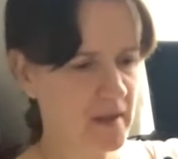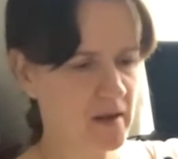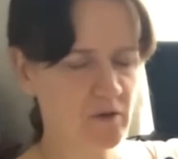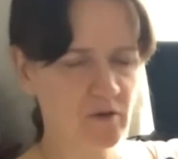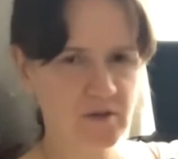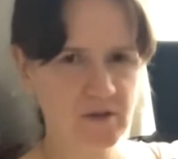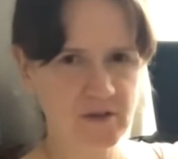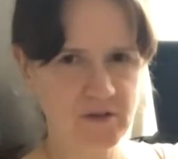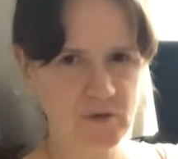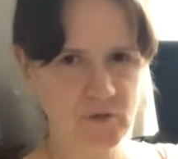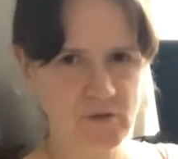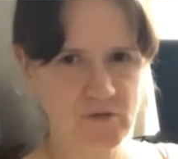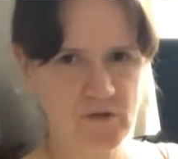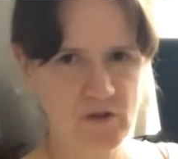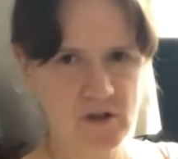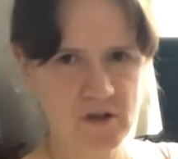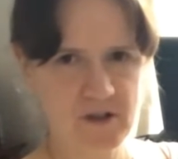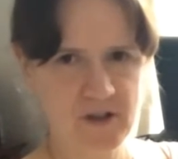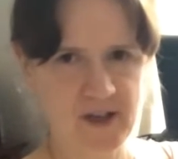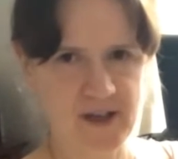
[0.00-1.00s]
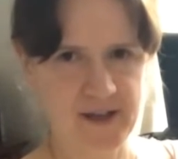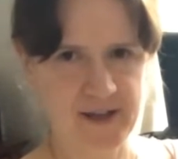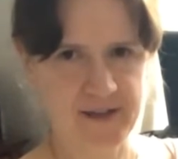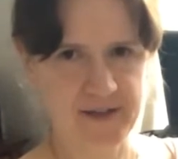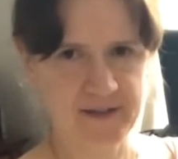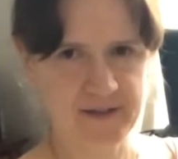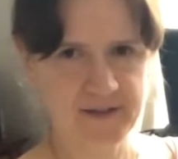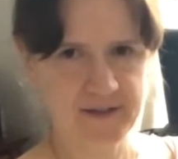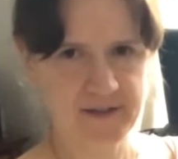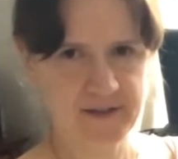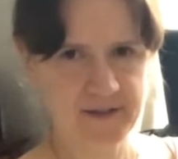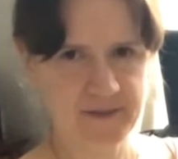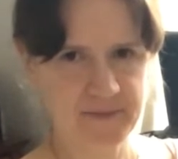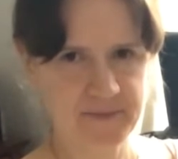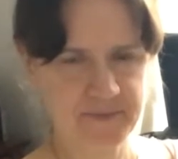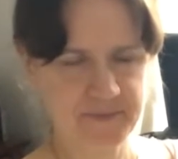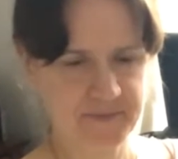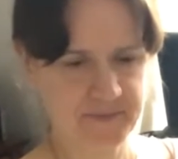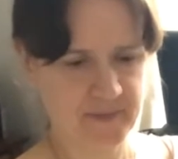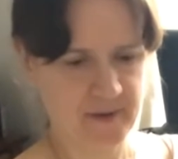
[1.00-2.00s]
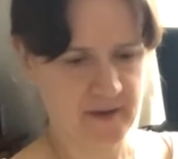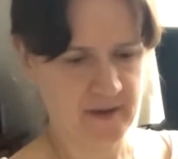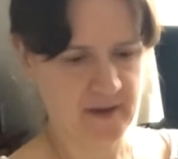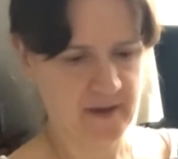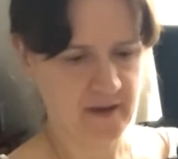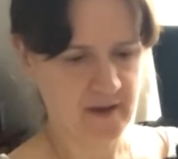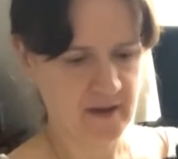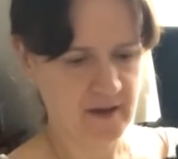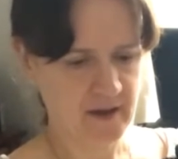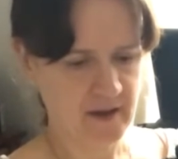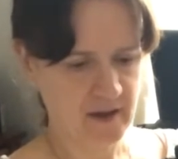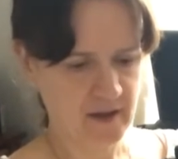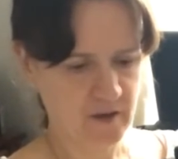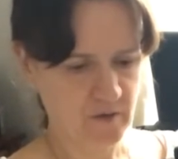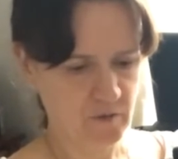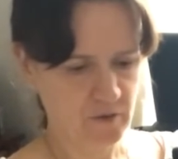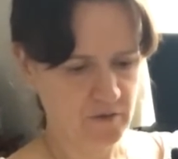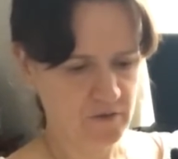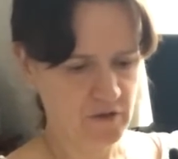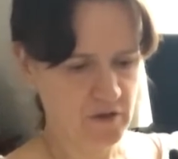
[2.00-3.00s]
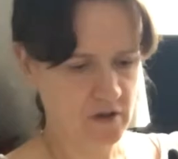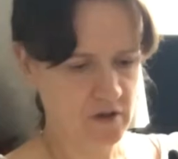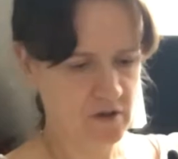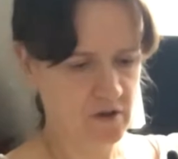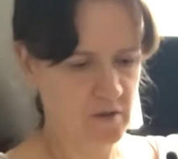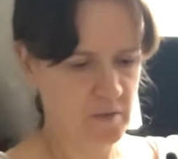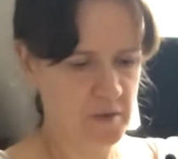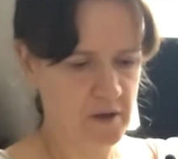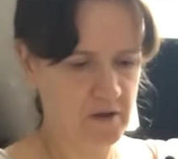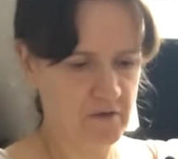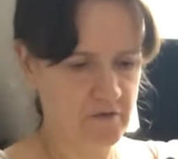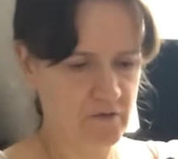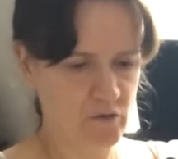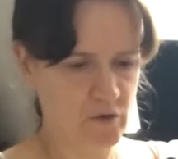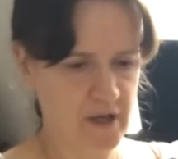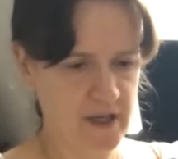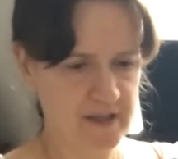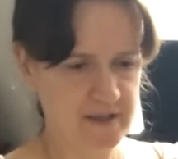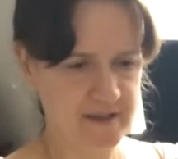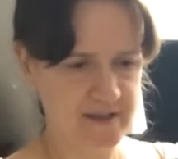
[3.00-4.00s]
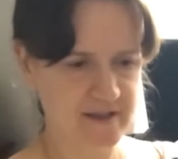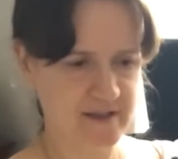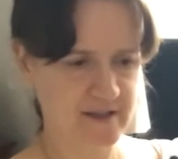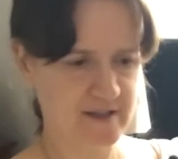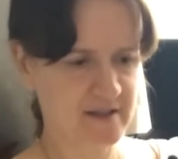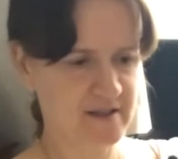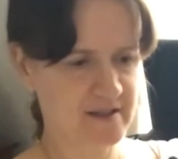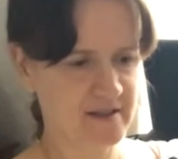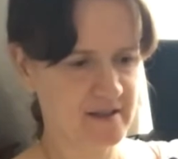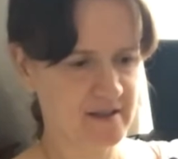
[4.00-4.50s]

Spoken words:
Okay, so we've done hands, we've done a bit of waist.